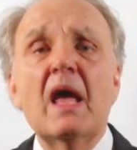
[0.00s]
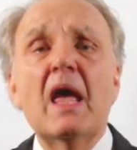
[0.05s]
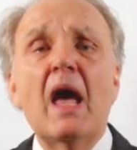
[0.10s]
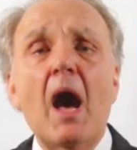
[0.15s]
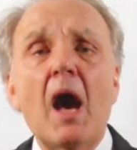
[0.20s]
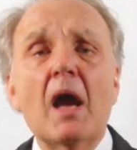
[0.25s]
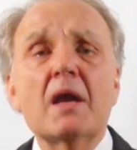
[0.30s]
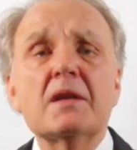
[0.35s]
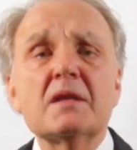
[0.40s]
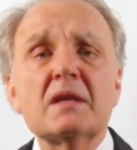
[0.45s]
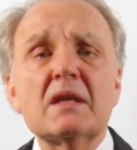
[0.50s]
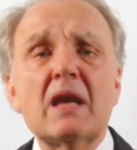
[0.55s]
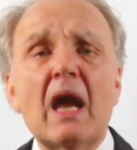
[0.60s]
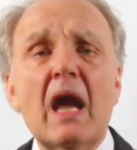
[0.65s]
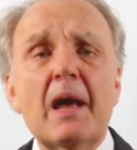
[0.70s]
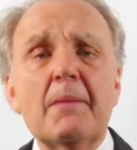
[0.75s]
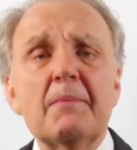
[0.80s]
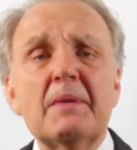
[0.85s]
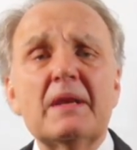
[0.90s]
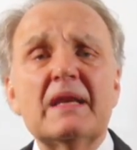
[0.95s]

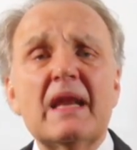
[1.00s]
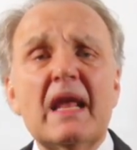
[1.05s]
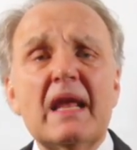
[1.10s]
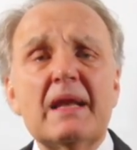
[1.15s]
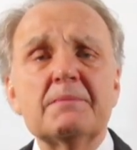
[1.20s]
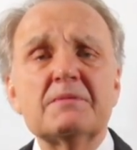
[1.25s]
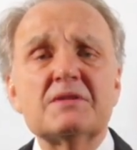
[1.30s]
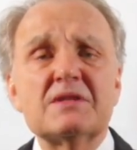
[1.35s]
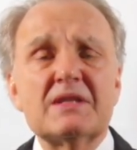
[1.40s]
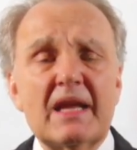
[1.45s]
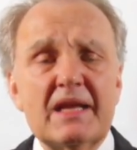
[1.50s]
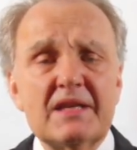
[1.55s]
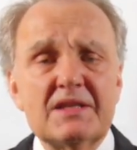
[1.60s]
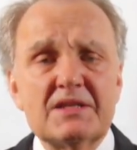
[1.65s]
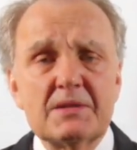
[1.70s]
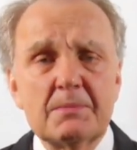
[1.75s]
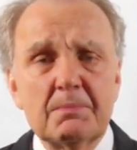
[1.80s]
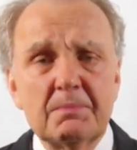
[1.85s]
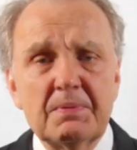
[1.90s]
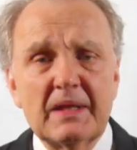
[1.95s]
uncommon names, dates,
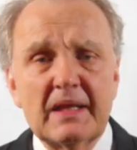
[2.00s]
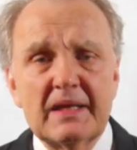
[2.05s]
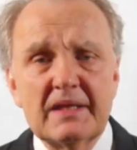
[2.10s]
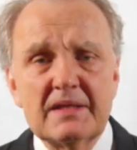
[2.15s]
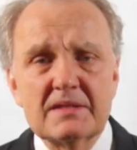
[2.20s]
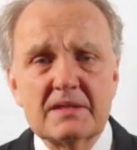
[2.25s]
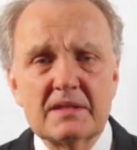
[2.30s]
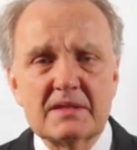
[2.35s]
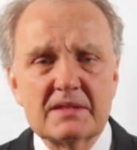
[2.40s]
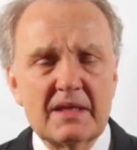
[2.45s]
and places.